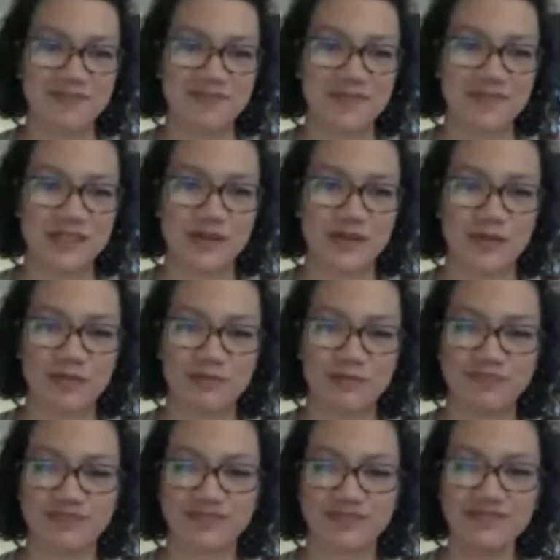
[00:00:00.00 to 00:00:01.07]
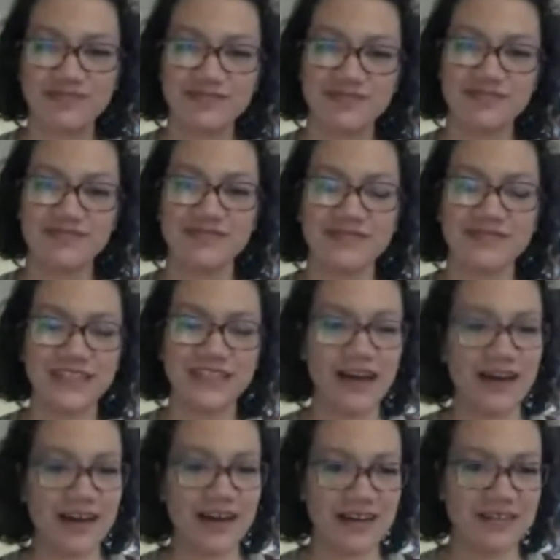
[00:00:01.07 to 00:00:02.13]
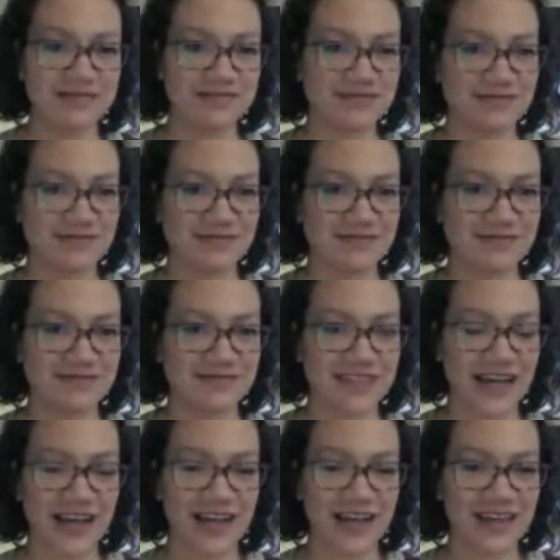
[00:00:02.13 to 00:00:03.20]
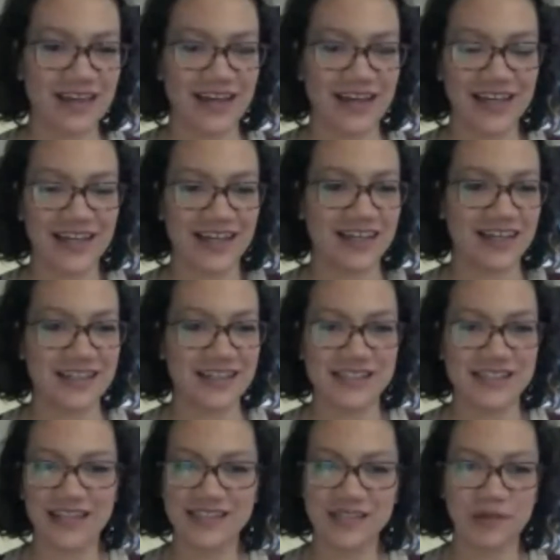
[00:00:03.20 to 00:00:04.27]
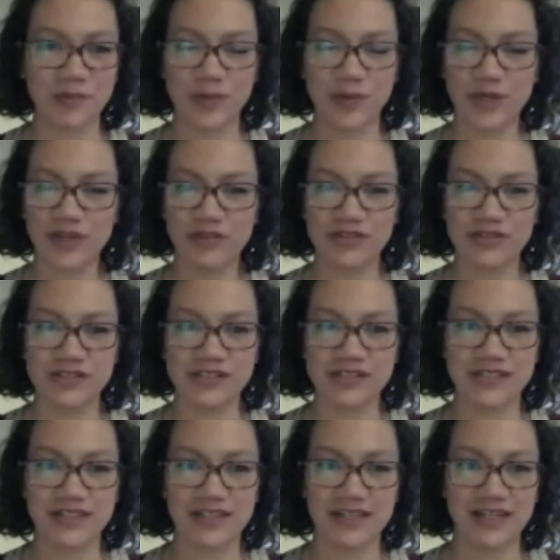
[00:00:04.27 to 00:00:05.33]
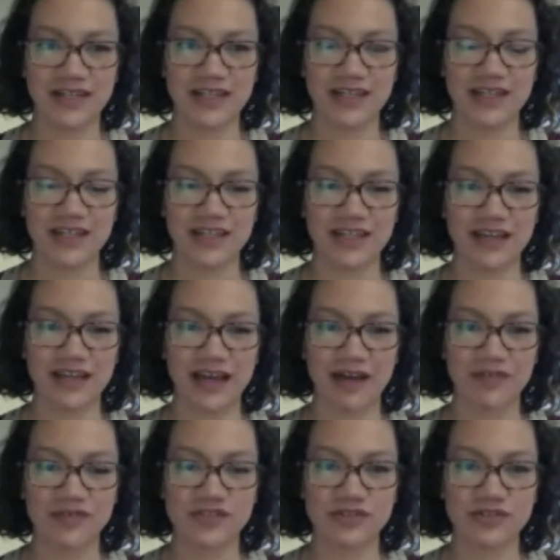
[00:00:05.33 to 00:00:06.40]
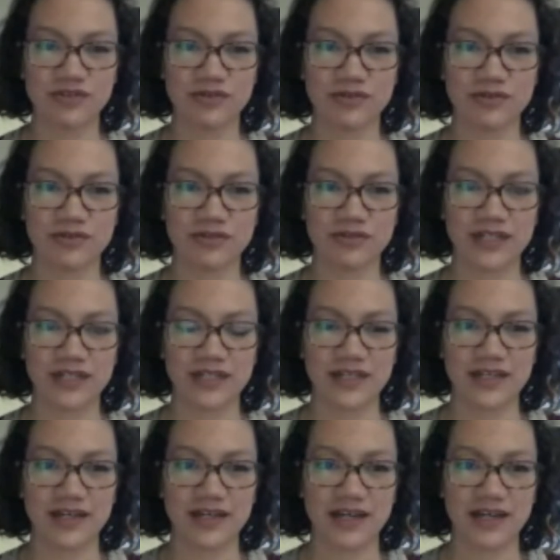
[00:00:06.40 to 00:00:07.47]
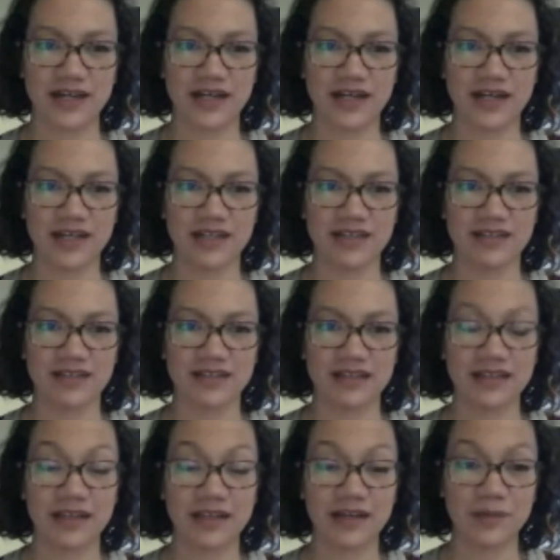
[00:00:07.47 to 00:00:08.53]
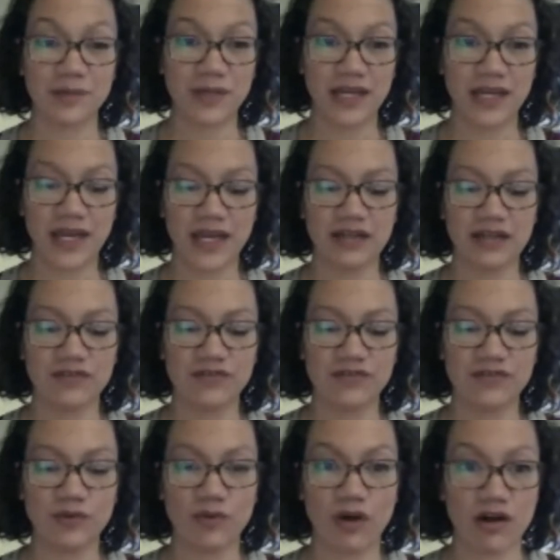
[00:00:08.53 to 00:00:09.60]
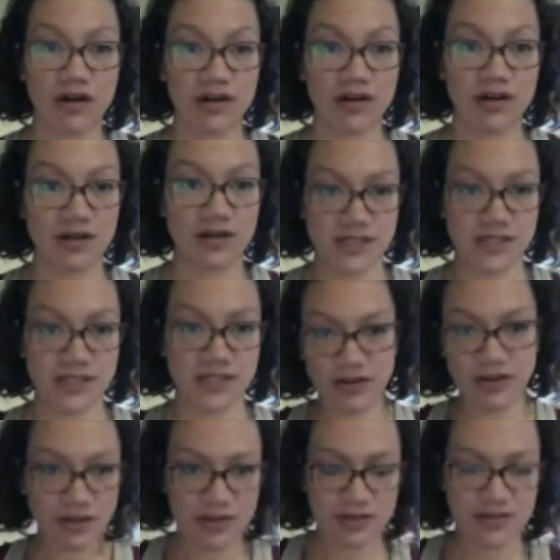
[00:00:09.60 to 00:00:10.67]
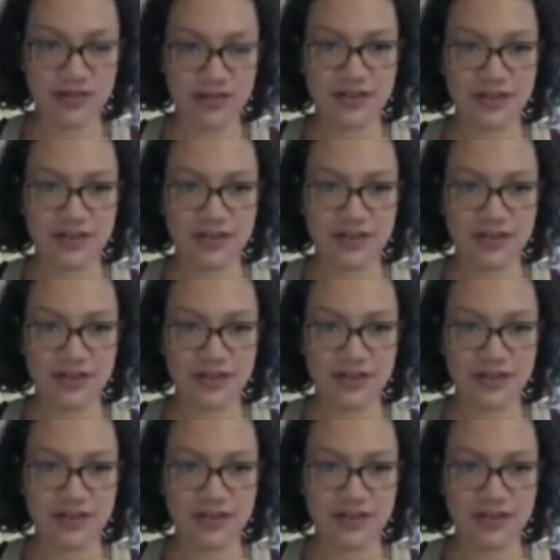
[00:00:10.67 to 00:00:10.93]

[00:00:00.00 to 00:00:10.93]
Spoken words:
So yeah, I guess at some point you have to let it be. And if you are a tinker,